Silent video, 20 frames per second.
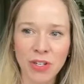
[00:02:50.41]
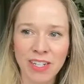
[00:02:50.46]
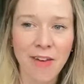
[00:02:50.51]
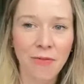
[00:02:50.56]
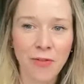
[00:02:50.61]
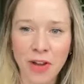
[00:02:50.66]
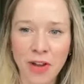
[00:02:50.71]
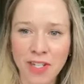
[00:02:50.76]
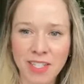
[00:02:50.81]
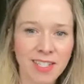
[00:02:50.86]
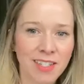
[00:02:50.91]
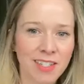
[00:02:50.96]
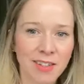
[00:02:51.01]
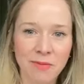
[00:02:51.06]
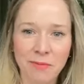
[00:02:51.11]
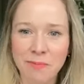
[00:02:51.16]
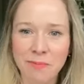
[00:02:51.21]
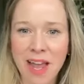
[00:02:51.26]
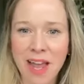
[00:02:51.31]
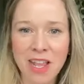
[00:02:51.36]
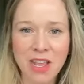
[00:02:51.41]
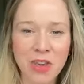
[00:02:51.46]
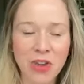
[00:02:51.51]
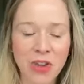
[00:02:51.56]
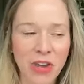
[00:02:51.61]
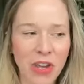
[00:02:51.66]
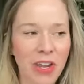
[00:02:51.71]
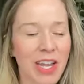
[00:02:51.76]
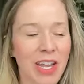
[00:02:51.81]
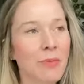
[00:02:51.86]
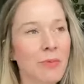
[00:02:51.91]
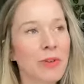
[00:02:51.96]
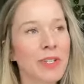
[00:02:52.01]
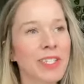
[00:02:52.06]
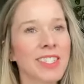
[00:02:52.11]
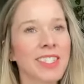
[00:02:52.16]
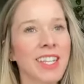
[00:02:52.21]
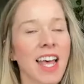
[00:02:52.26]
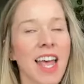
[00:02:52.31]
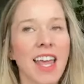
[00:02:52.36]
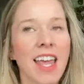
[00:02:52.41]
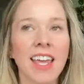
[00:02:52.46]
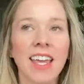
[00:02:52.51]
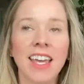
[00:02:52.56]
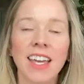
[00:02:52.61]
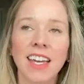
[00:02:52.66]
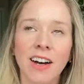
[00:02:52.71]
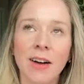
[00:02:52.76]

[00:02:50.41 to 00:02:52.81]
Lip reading: It was like,